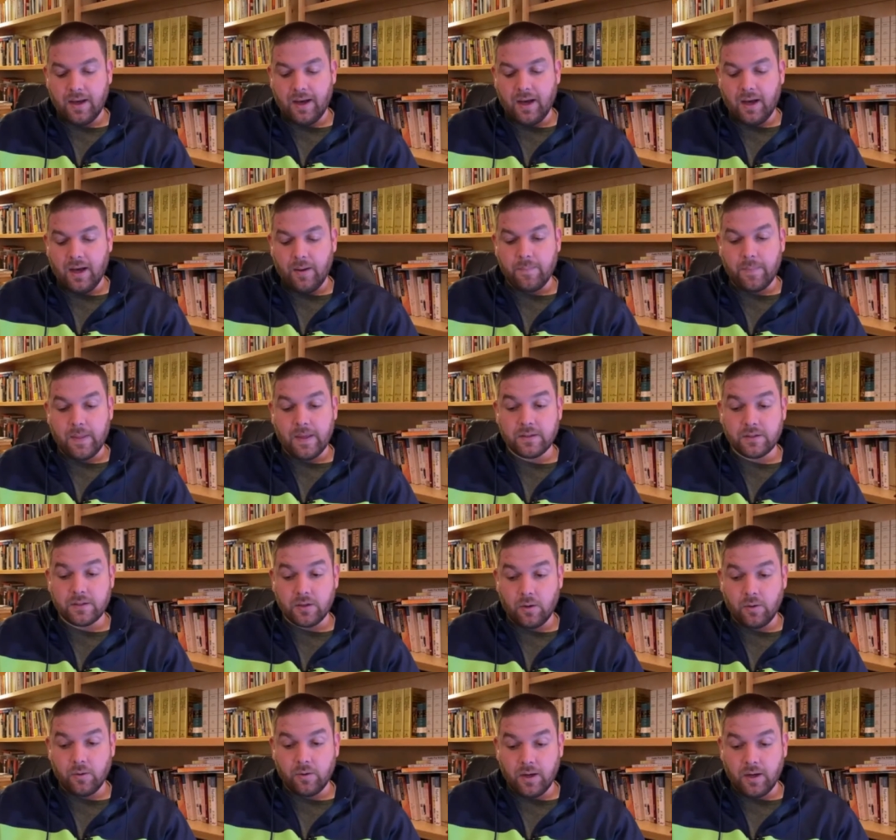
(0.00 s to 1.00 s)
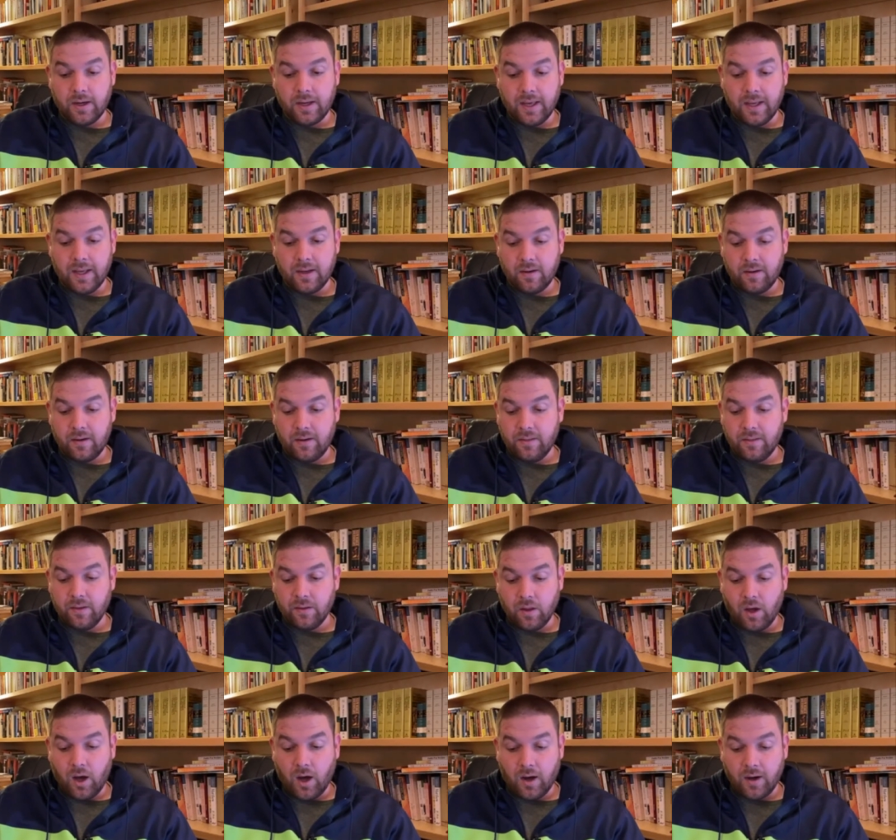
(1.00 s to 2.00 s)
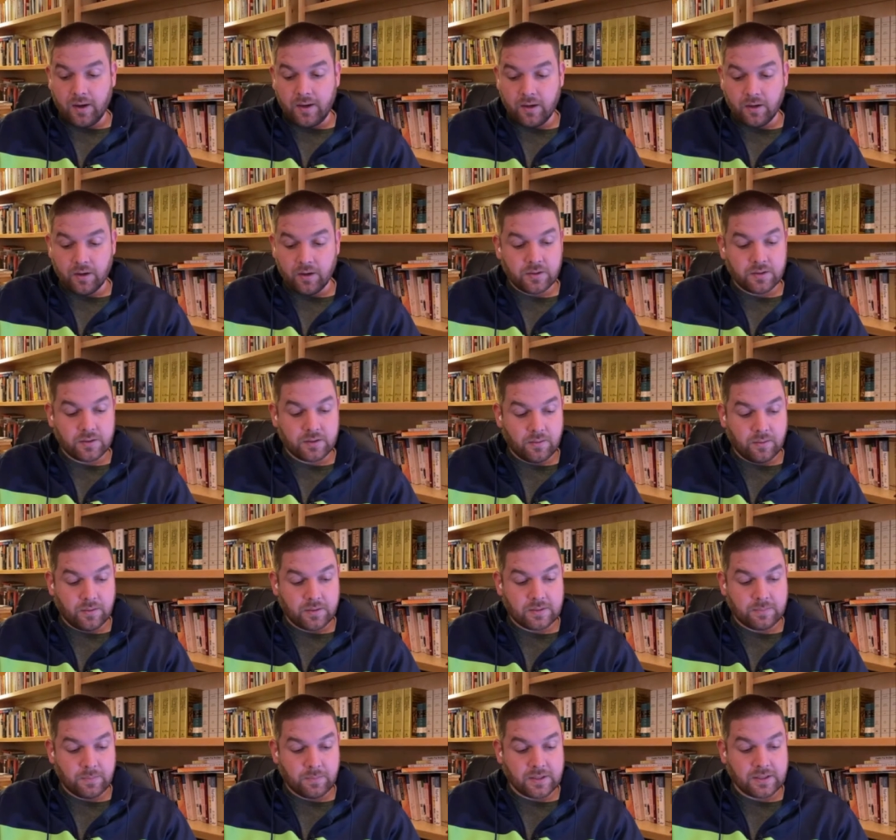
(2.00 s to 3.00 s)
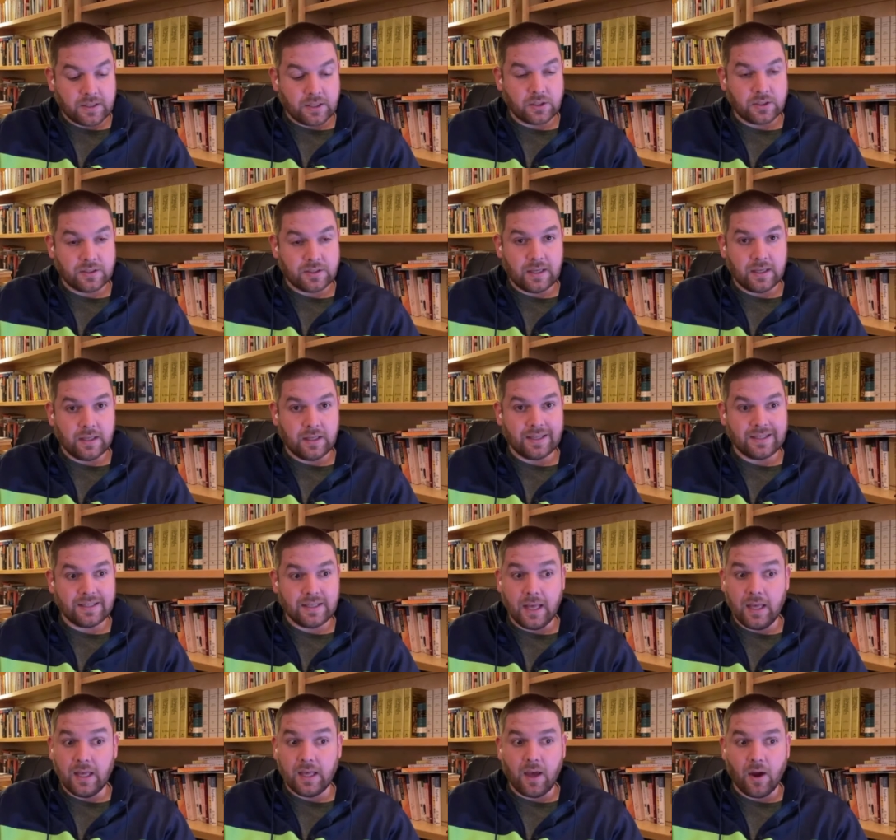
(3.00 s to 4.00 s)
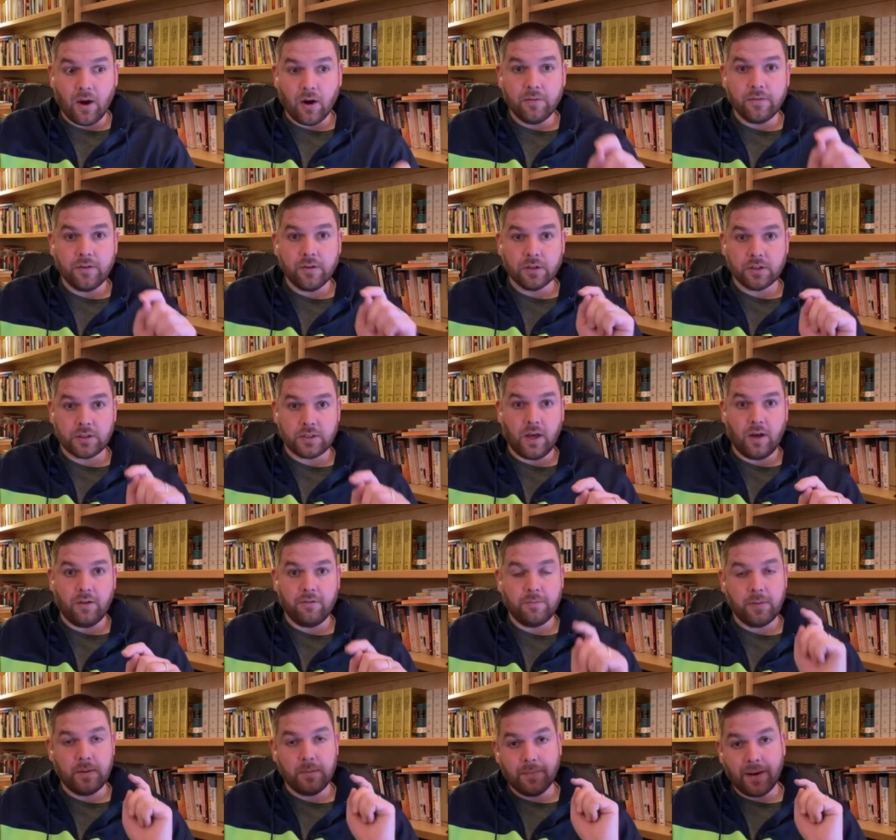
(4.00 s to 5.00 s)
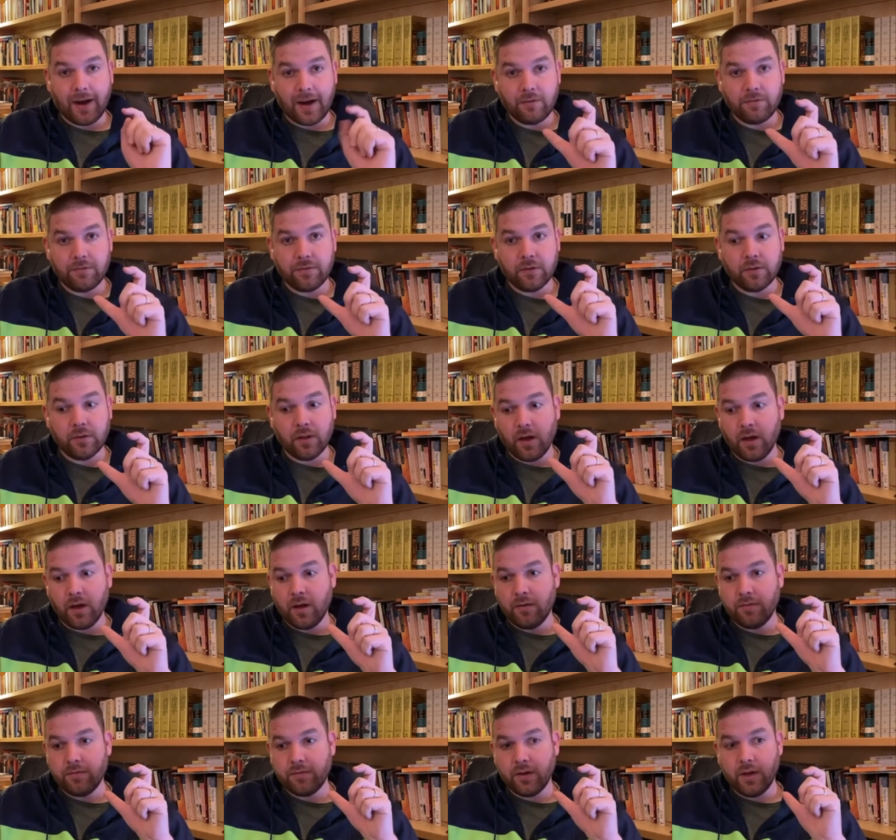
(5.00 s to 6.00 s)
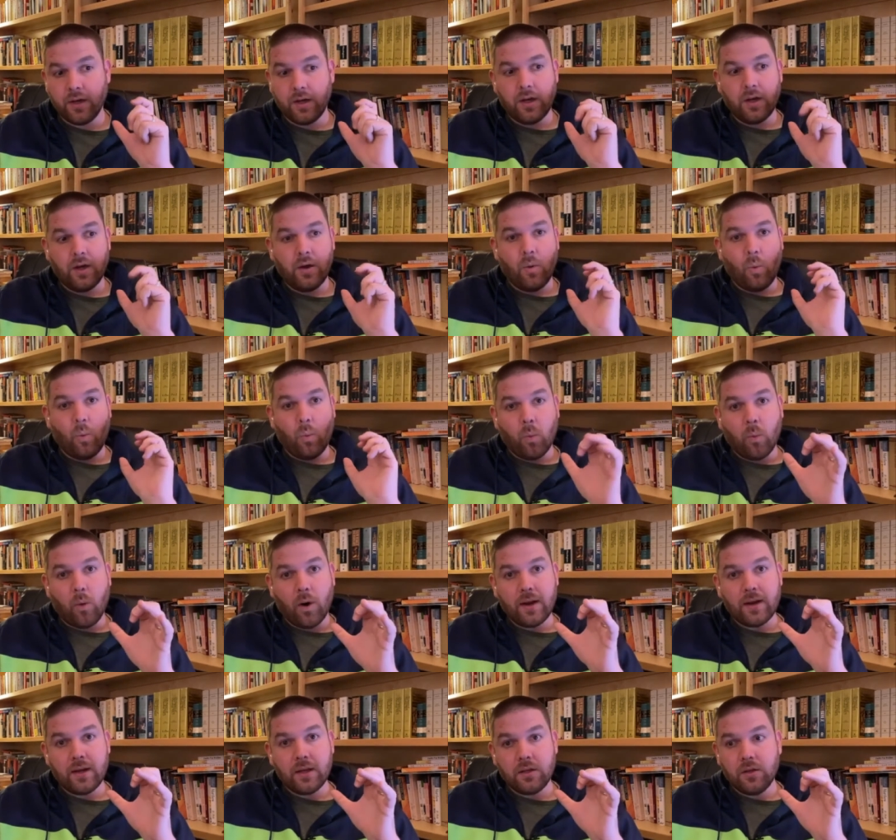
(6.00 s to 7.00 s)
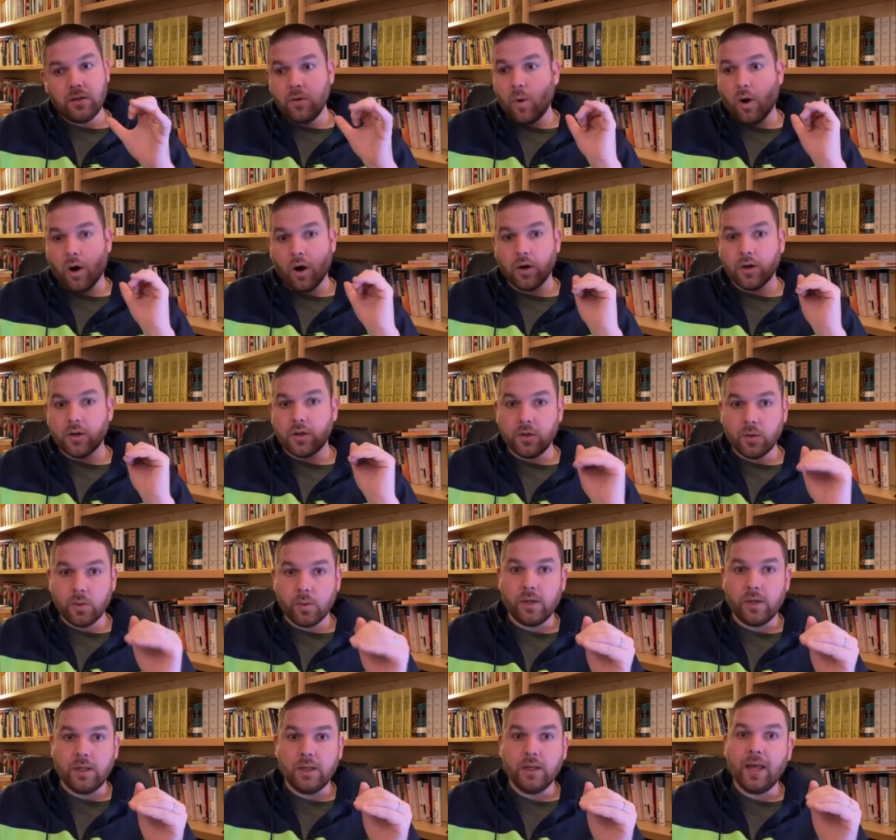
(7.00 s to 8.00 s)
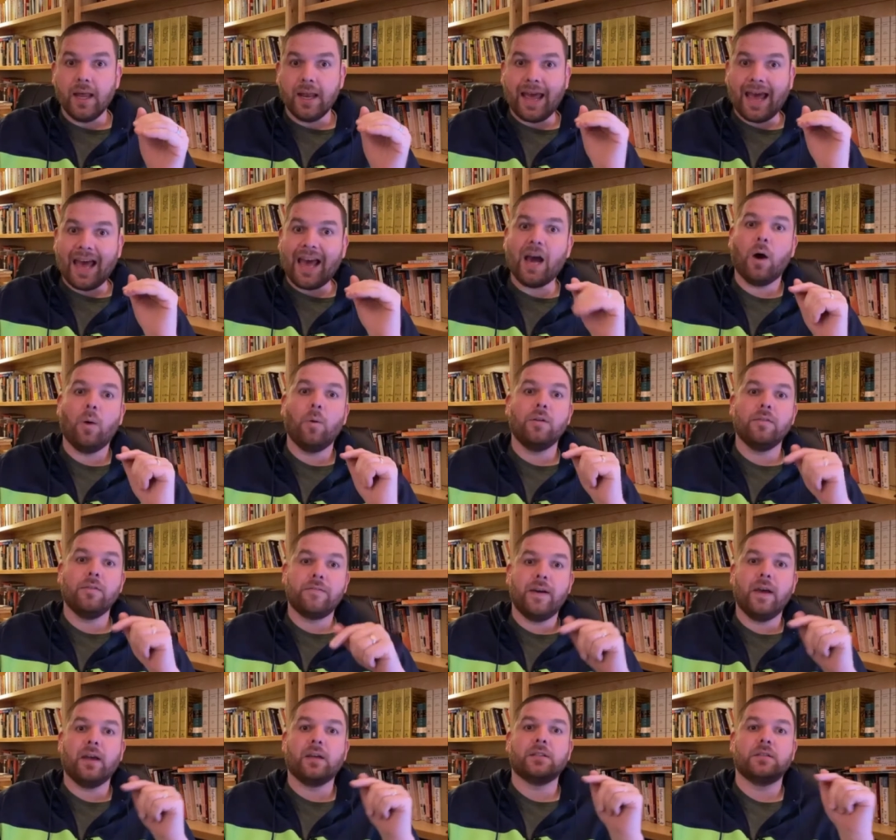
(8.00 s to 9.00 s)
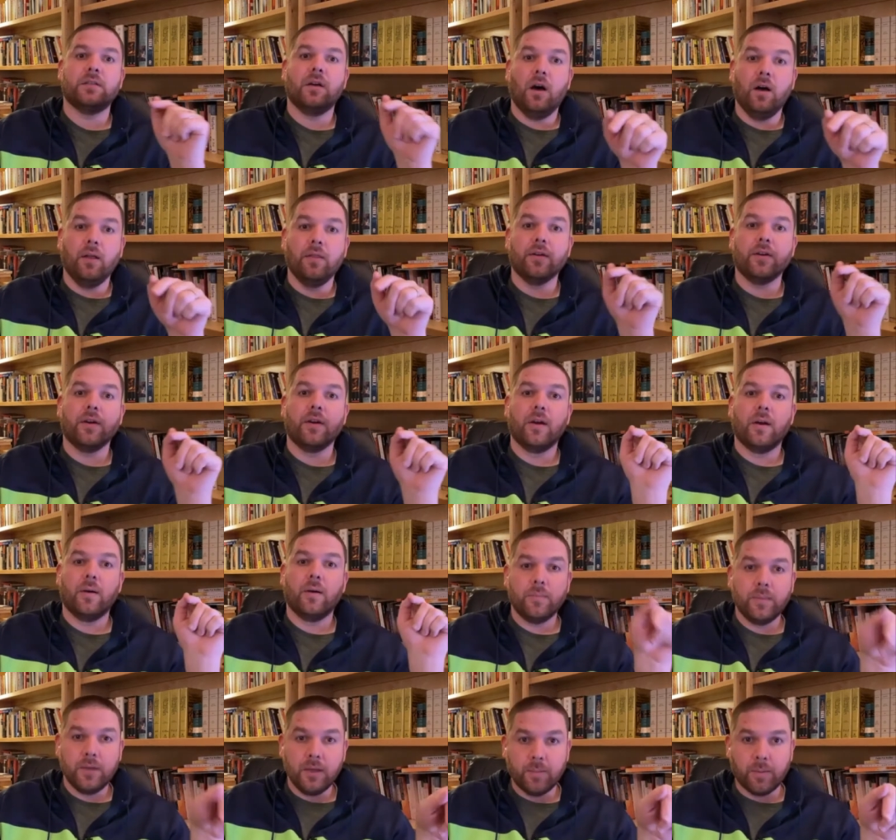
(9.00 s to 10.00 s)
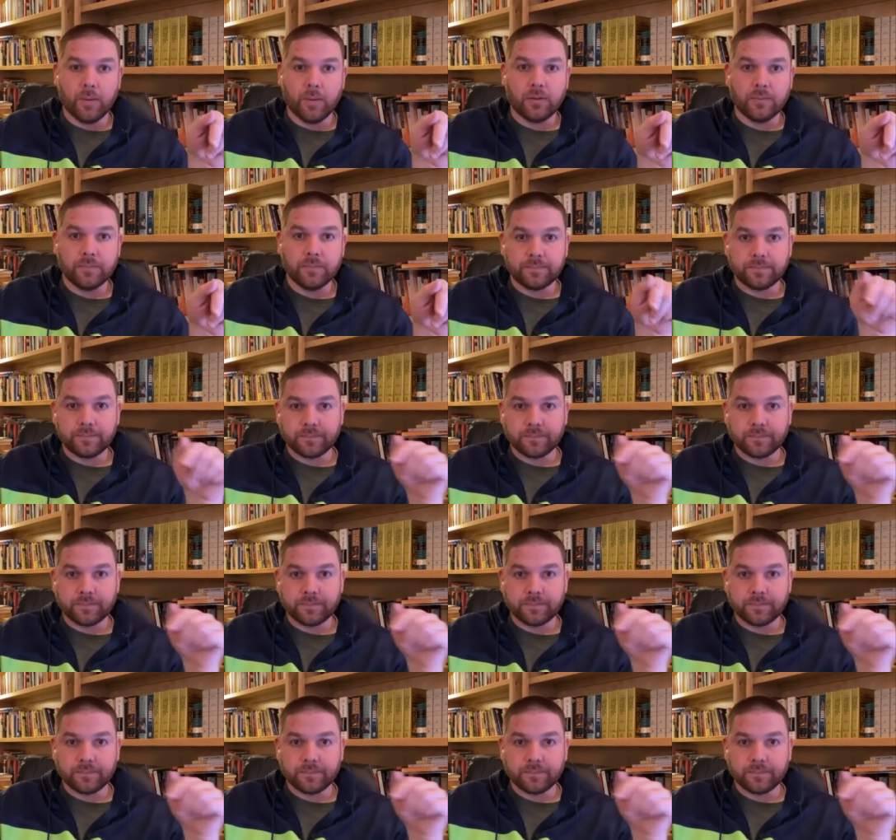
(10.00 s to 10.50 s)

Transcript: Um, and so, again, the law here is, is essentially saying, like, take care of your stuff, be mindful of what you are doing and how it affects other people.